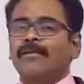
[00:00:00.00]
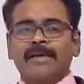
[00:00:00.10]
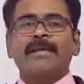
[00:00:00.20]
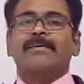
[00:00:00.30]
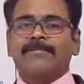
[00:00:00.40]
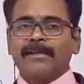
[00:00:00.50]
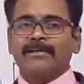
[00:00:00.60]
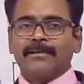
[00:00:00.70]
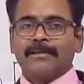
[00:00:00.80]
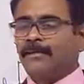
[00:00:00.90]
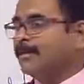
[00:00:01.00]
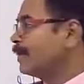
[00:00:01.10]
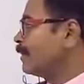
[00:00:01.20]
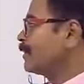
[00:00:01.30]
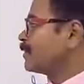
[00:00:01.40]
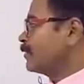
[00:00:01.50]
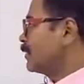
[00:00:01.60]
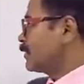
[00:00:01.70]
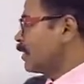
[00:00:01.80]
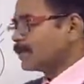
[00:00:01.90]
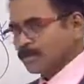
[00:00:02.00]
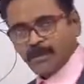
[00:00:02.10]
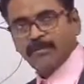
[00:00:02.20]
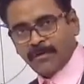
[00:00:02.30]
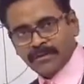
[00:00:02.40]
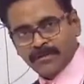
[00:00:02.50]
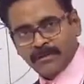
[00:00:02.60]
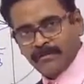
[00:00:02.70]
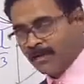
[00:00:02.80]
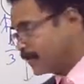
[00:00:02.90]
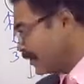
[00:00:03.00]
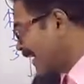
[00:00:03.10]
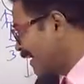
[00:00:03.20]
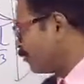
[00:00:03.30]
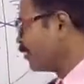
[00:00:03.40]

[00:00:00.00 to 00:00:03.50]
any deflection. So it is also not possible. When second mode is